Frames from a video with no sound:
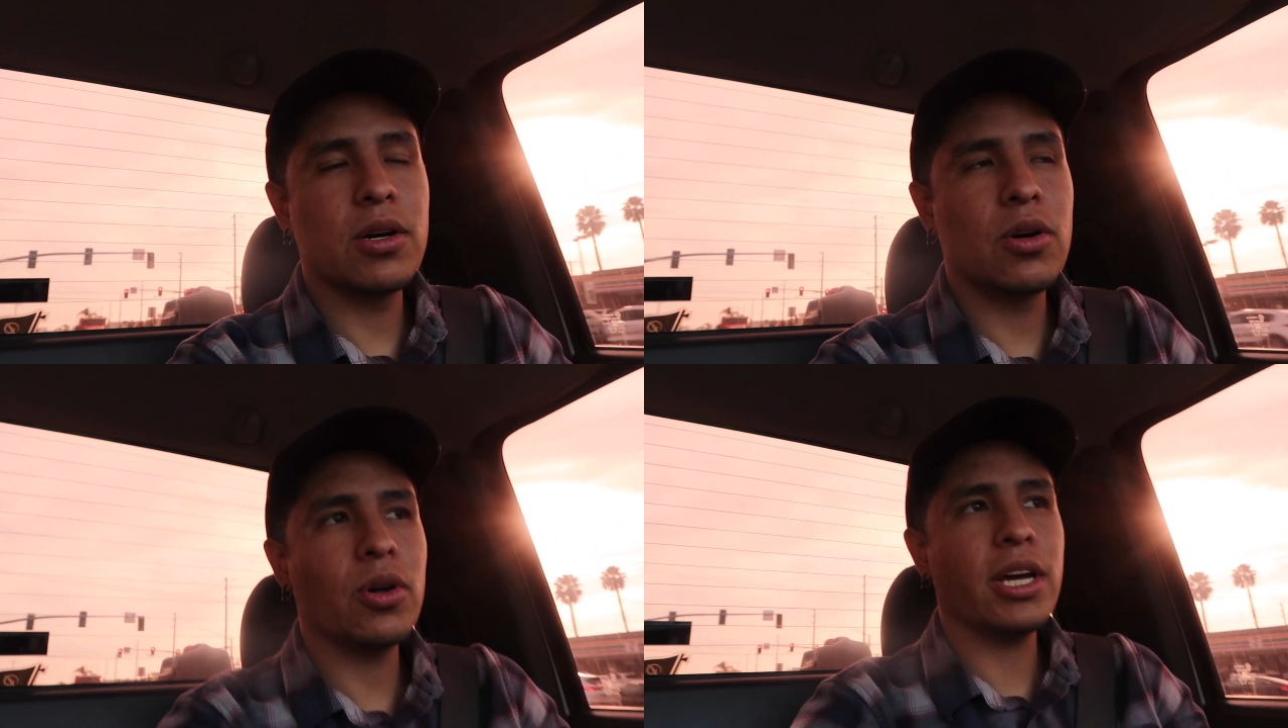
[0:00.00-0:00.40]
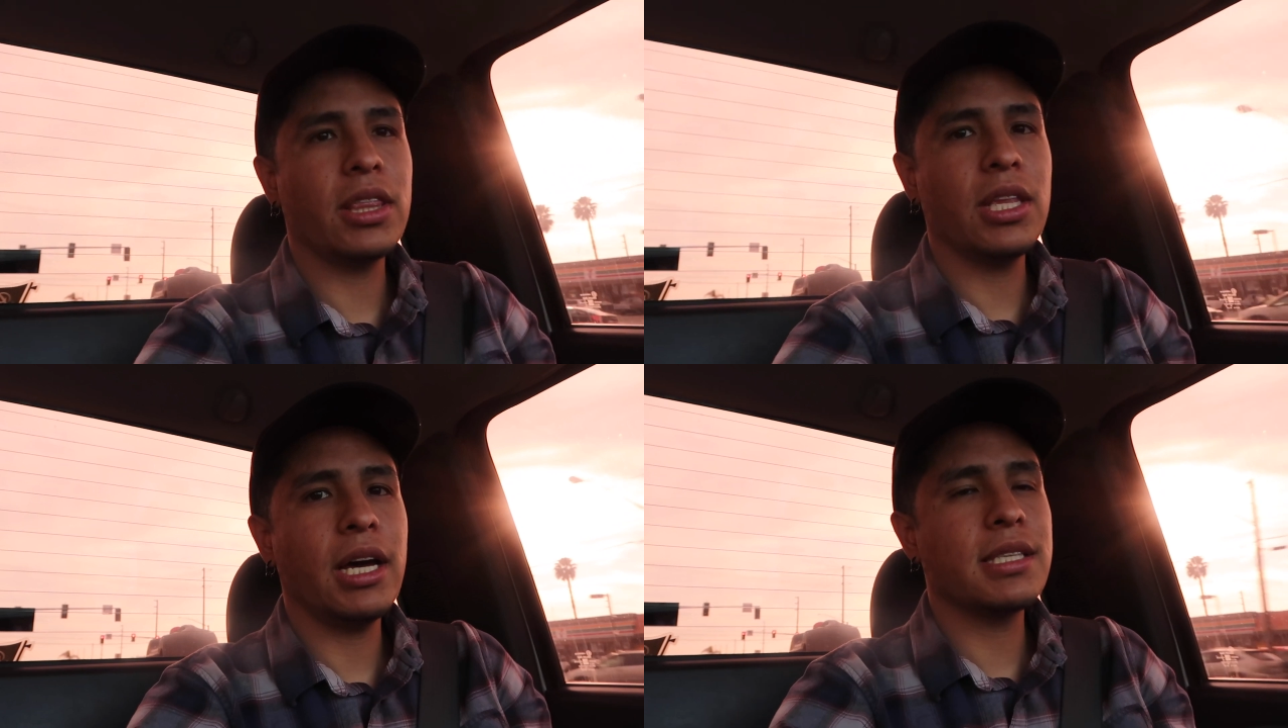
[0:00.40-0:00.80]
go
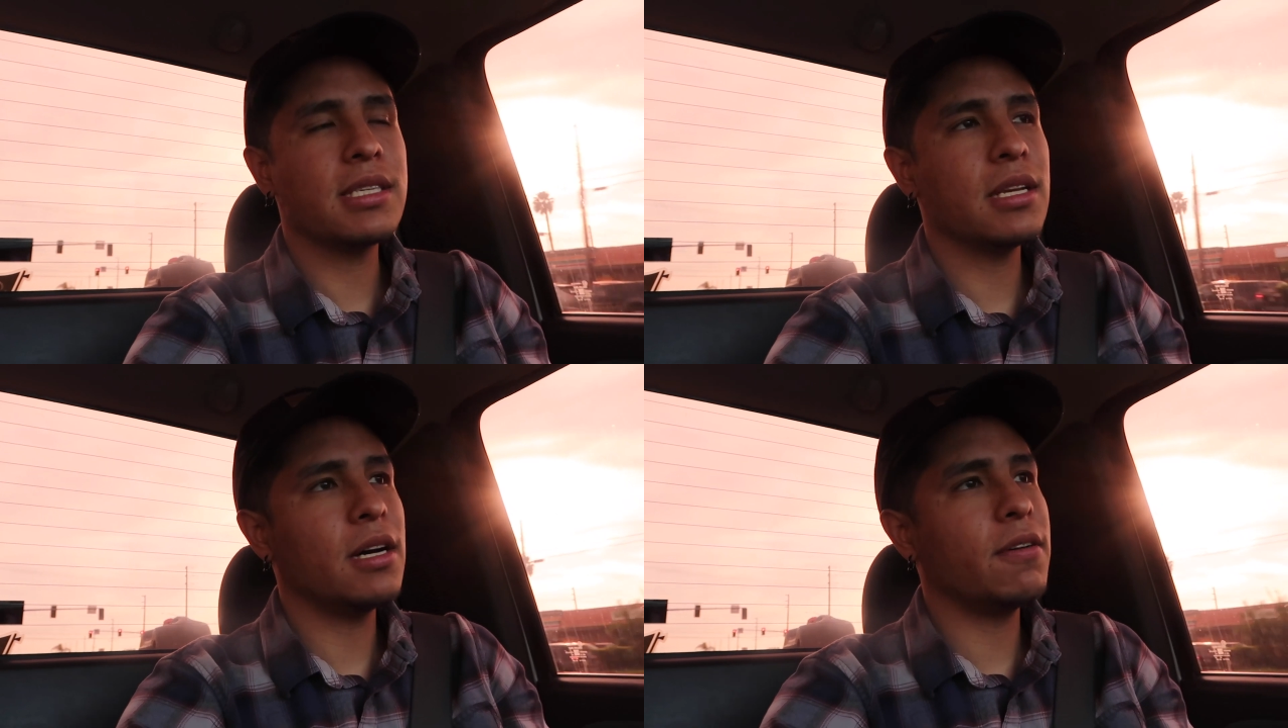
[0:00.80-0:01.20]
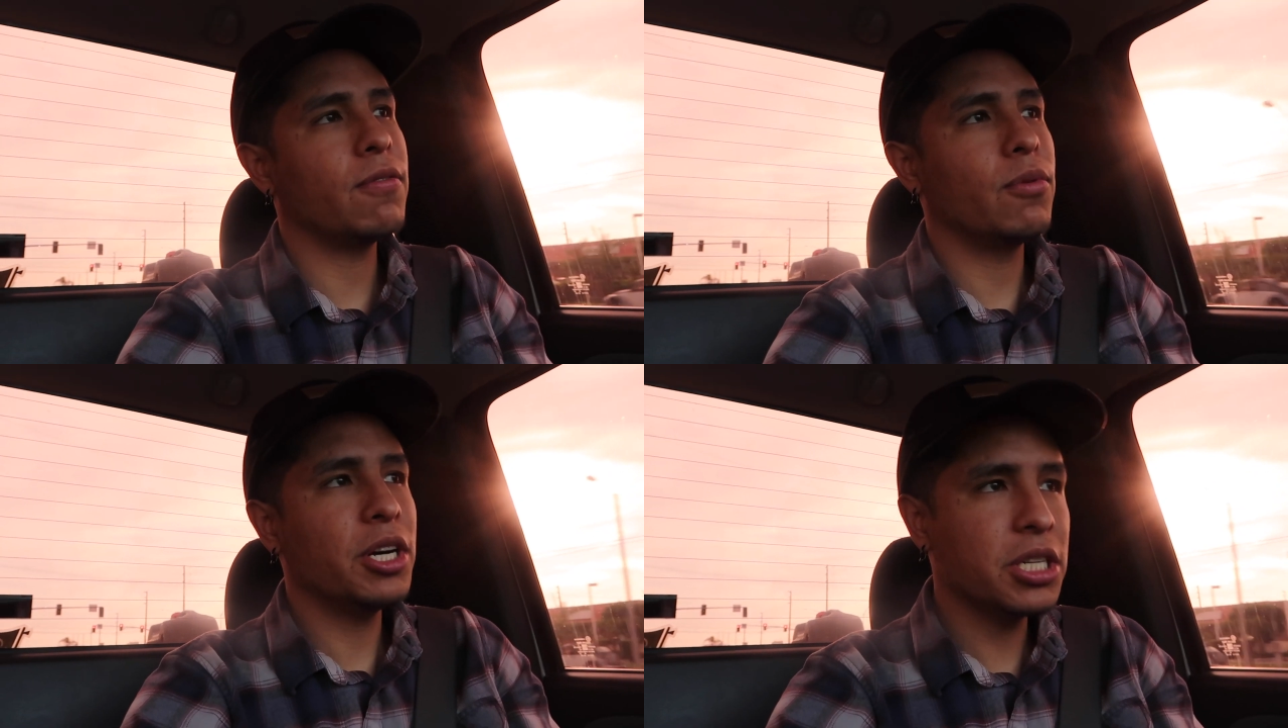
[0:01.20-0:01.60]
get that stuff,
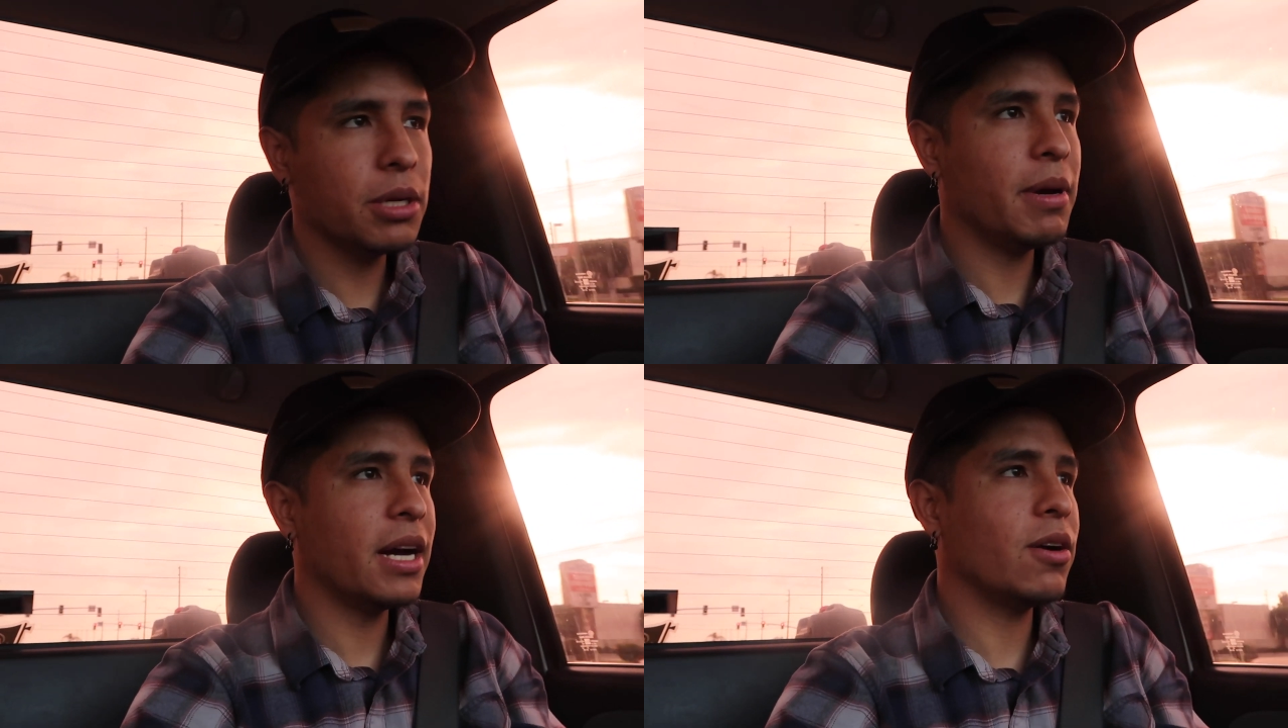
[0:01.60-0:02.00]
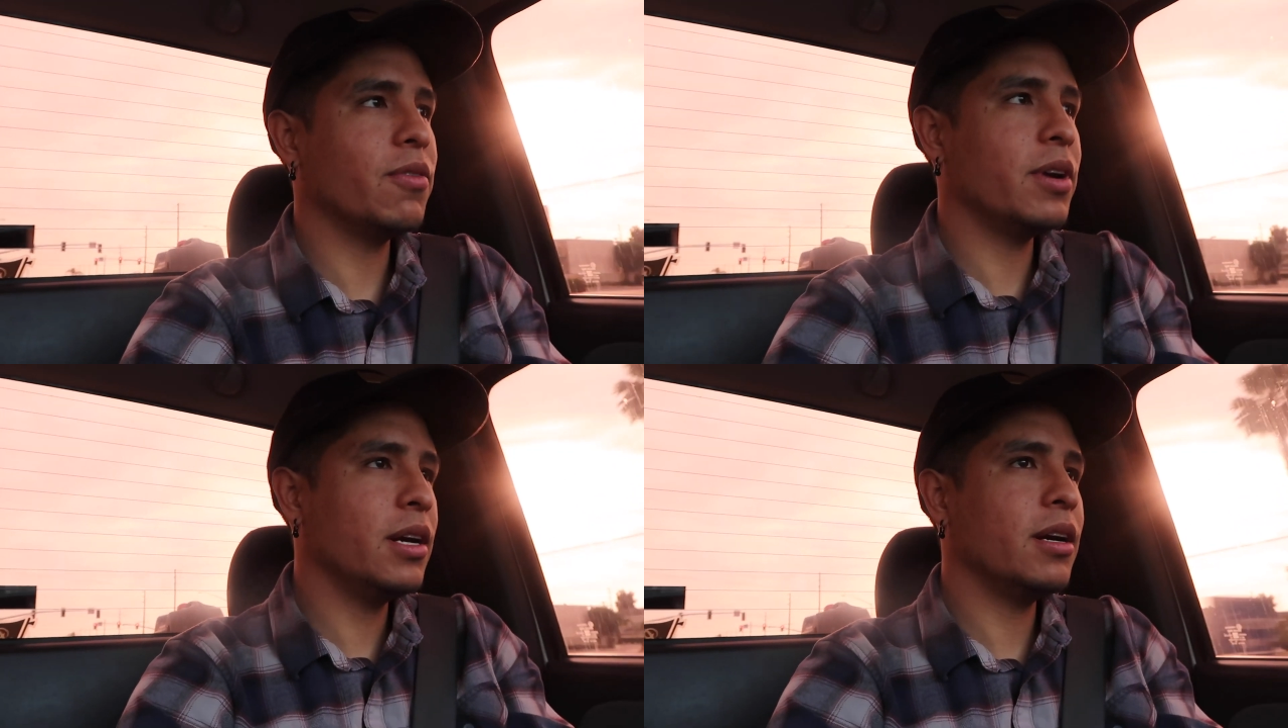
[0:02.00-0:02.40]
rush it back
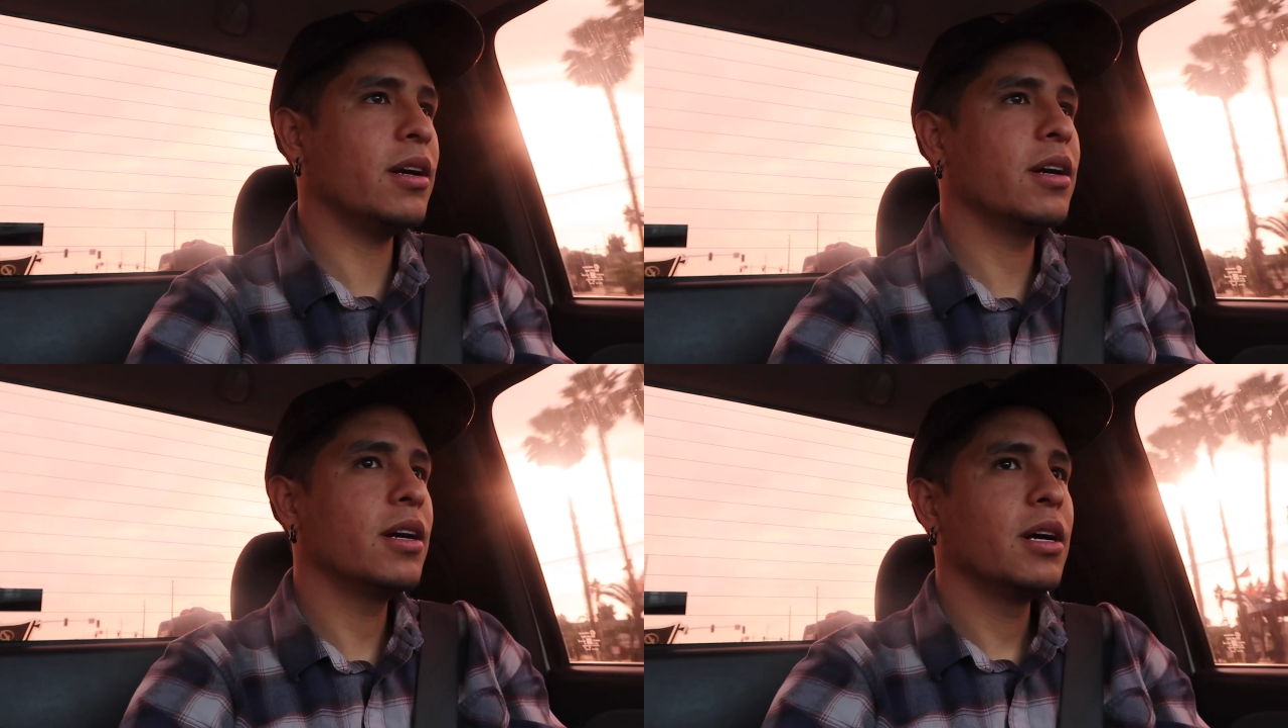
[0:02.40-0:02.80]
over here